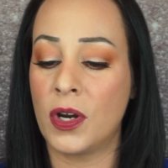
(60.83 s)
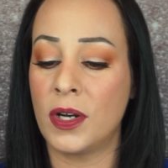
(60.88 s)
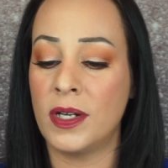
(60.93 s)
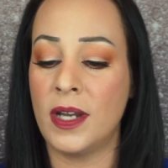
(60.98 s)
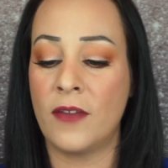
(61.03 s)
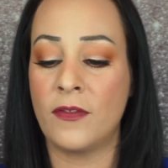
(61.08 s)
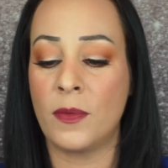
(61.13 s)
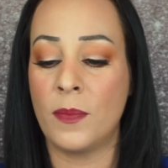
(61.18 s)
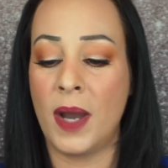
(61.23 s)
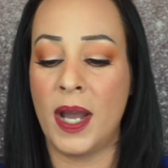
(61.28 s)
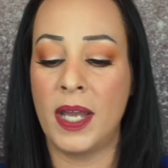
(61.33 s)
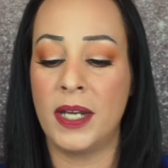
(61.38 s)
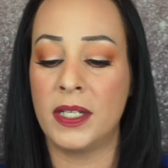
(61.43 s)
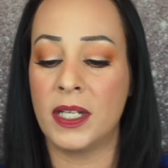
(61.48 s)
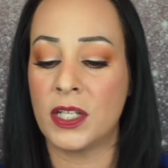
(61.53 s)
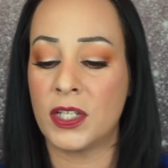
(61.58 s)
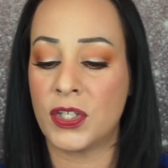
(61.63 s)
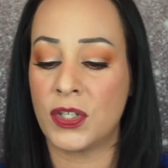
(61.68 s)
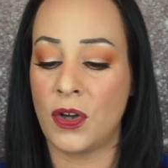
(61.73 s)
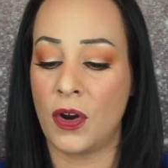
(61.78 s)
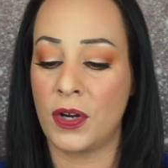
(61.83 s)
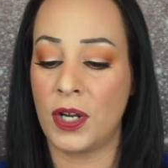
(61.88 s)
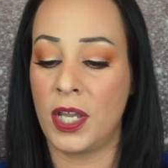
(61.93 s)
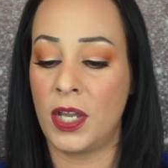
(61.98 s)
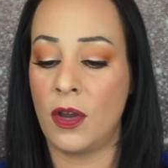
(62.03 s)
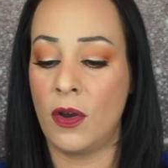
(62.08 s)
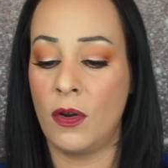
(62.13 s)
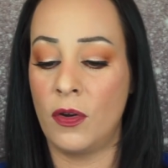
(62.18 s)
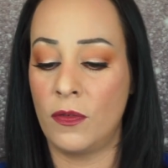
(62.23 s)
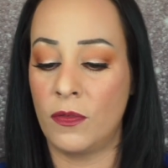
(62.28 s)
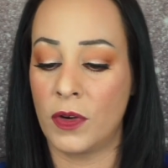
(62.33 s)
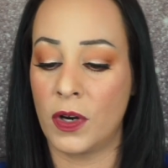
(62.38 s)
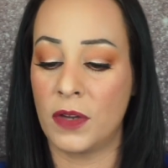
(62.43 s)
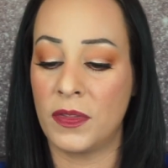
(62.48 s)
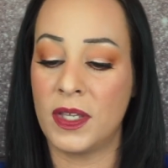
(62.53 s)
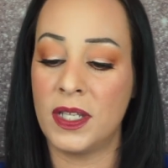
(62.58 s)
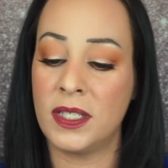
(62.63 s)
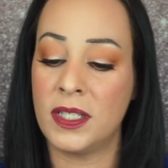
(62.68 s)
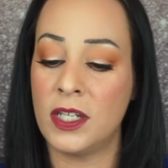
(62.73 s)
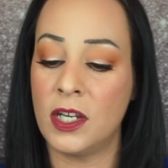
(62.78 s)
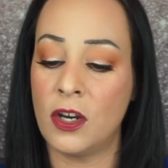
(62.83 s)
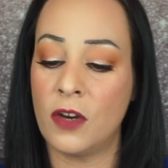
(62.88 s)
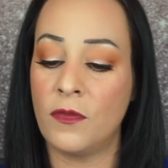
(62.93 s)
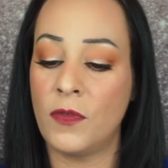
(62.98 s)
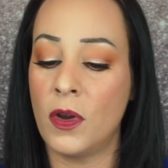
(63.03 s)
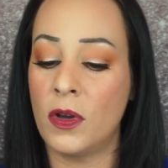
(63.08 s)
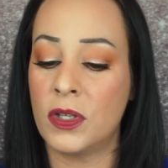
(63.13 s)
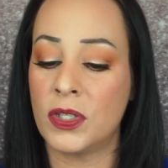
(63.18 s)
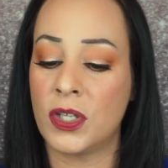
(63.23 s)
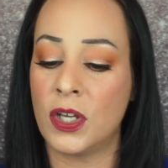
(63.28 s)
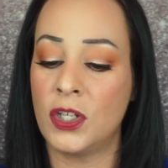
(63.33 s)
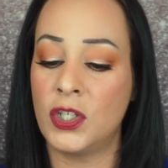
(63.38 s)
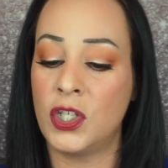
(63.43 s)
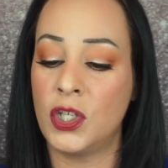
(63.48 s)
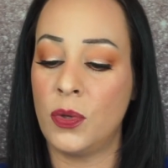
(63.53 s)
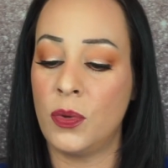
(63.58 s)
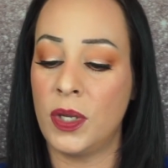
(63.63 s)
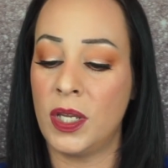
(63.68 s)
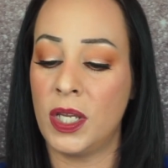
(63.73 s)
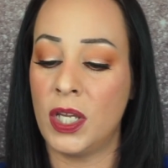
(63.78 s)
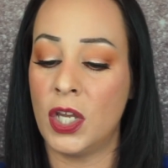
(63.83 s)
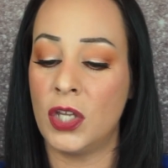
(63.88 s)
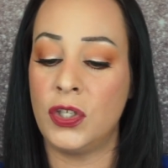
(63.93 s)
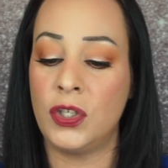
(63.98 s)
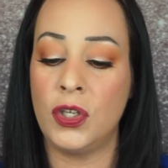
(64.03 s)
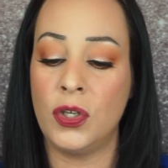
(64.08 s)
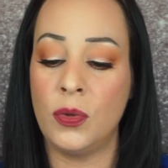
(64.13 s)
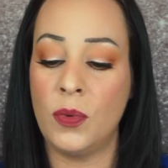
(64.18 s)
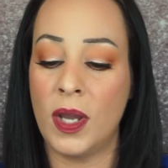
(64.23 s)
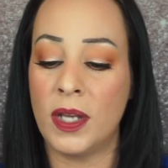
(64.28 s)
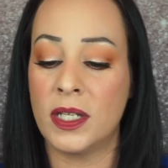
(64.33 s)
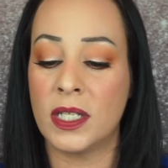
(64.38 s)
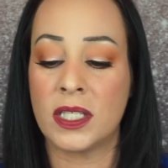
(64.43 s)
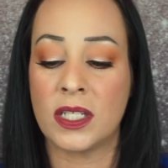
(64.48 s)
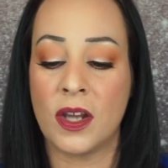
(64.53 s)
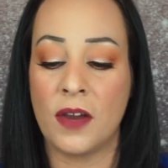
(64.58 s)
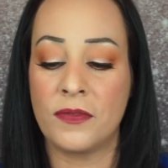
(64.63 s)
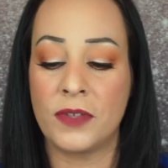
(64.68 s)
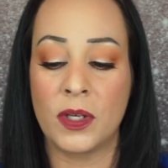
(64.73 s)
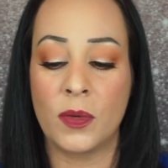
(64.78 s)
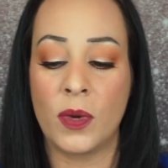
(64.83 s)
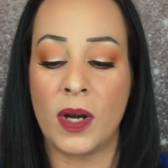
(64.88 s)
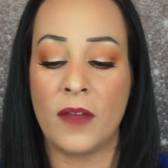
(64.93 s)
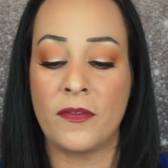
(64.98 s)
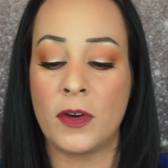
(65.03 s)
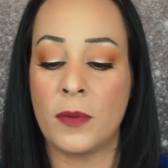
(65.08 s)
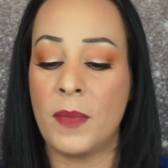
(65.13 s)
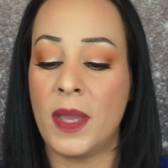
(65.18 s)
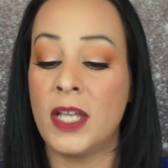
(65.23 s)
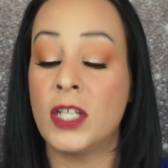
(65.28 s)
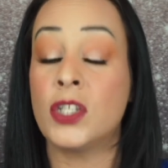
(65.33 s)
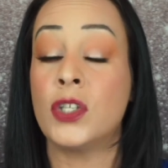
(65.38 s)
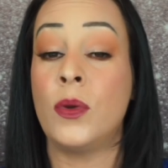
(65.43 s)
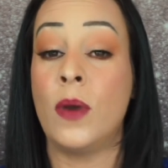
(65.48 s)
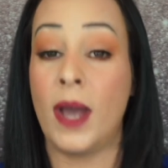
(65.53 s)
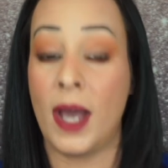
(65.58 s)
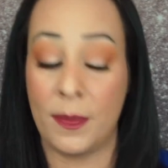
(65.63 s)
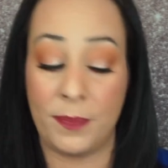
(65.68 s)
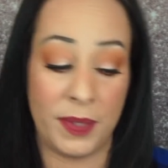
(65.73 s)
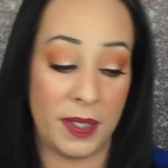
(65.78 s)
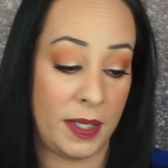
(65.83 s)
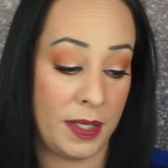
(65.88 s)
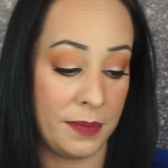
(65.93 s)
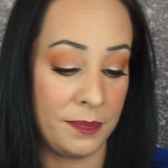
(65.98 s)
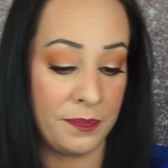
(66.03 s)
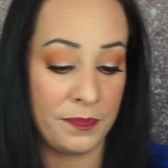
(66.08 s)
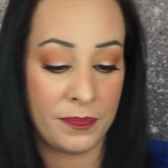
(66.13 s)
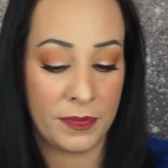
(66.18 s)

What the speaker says: never mind starting over. This year, focus on doing you and discovering whatever makes you happy.